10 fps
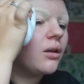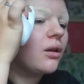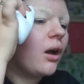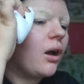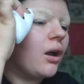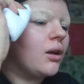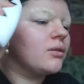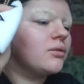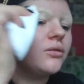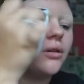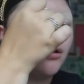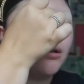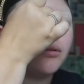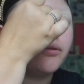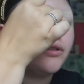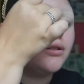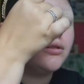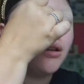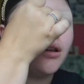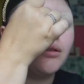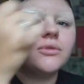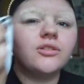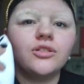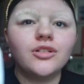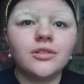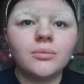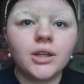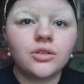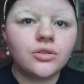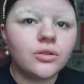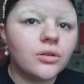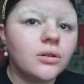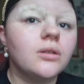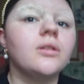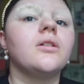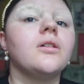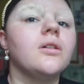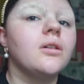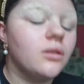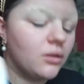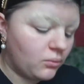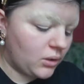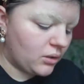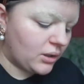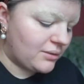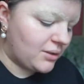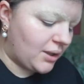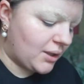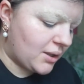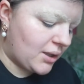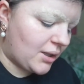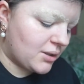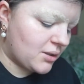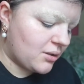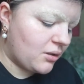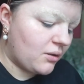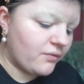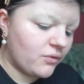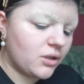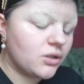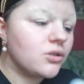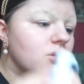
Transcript: I like to do it a few times just to make sure that we are getting that coverage.